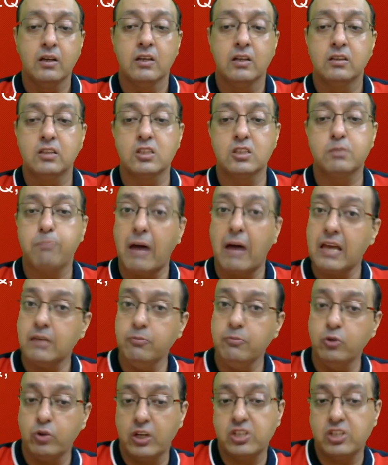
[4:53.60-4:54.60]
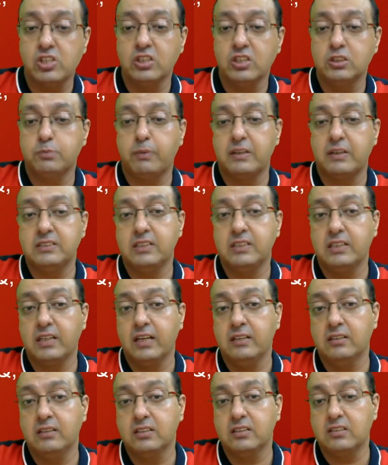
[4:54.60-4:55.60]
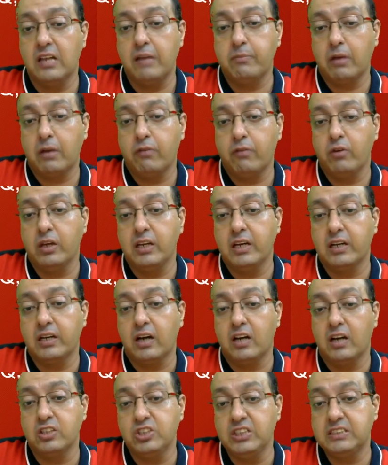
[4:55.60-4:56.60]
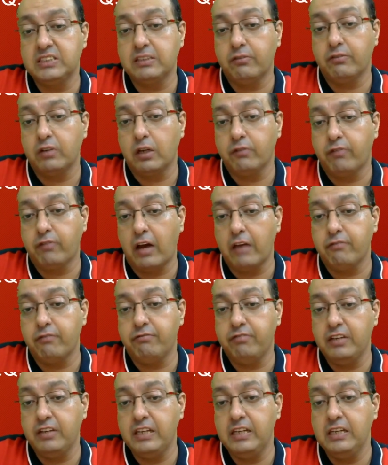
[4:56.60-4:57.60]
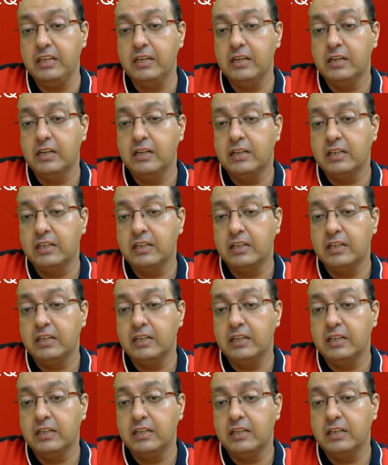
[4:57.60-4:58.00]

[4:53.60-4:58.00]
The spike mutations present in this Lambda variant are G75V,